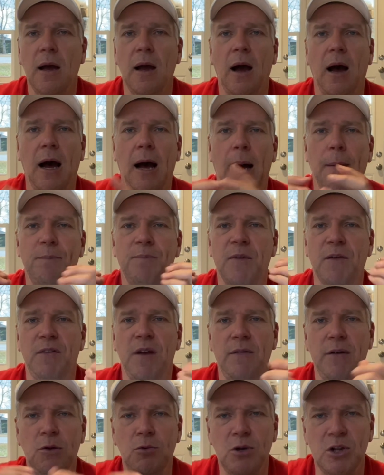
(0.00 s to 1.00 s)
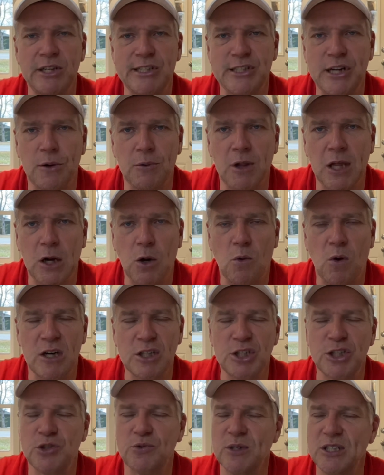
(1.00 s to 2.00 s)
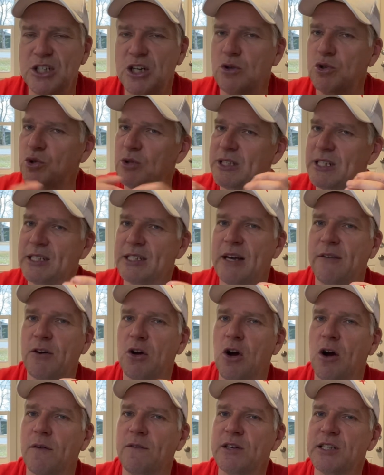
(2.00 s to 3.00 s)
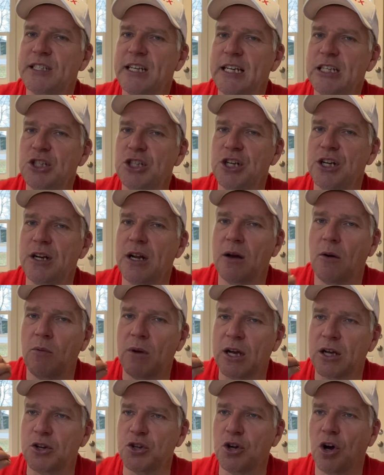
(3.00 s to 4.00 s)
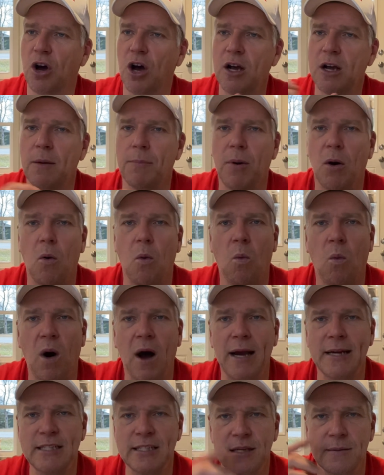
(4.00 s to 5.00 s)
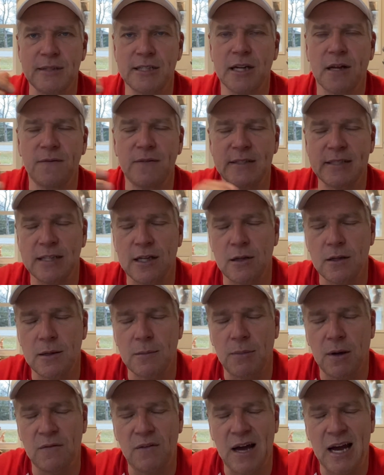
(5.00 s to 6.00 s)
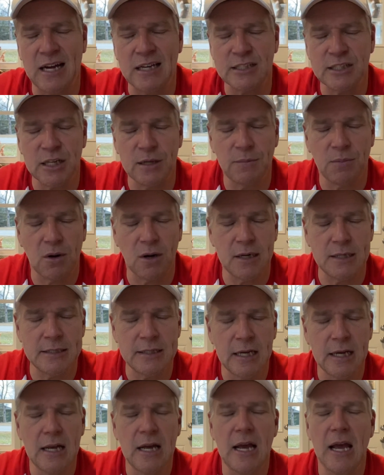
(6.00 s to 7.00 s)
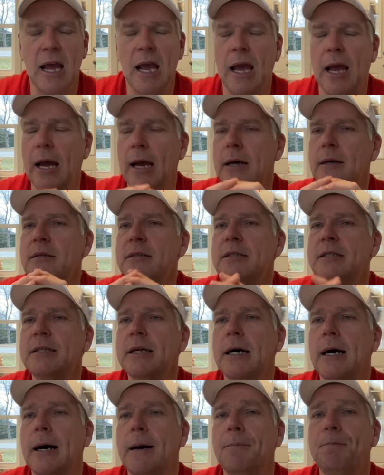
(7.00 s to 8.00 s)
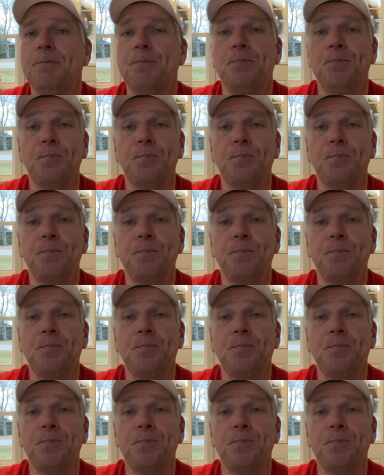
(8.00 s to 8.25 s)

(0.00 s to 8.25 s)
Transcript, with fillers: Um, if you have any real estate related questions, reach out to us. Let's have a conversation. We can talk about why some stuff is selling above asking price. And, um,